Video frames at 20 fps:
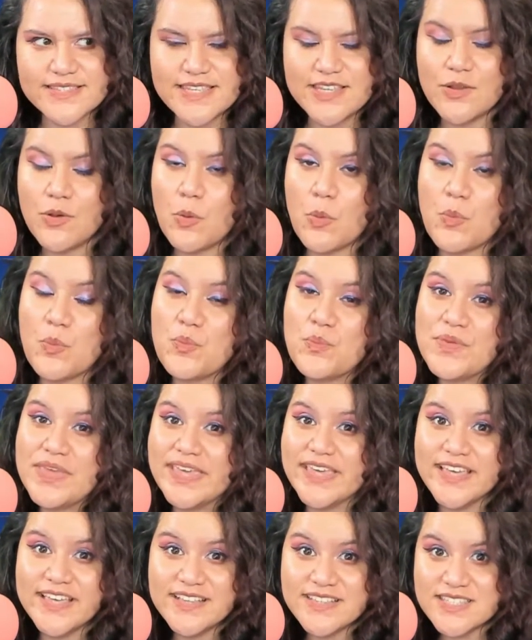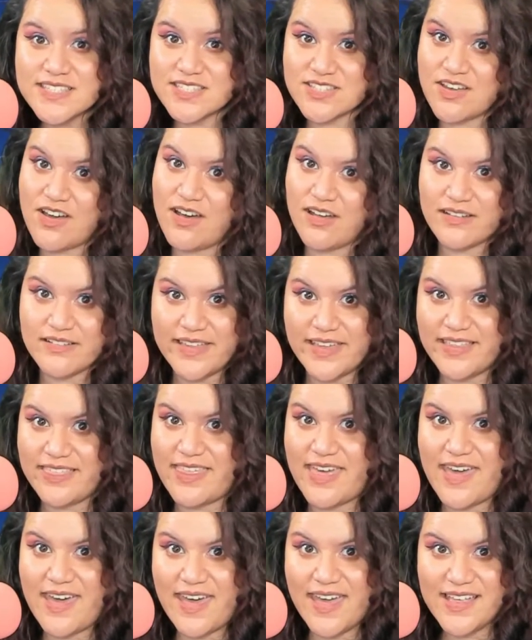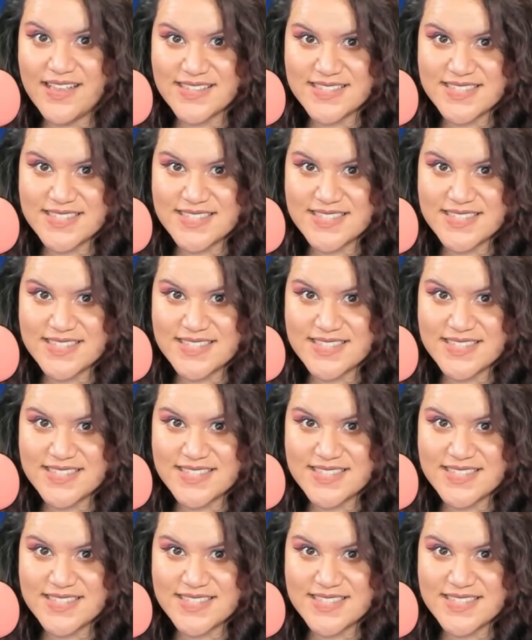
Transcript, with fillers: They don't mean to talk like that.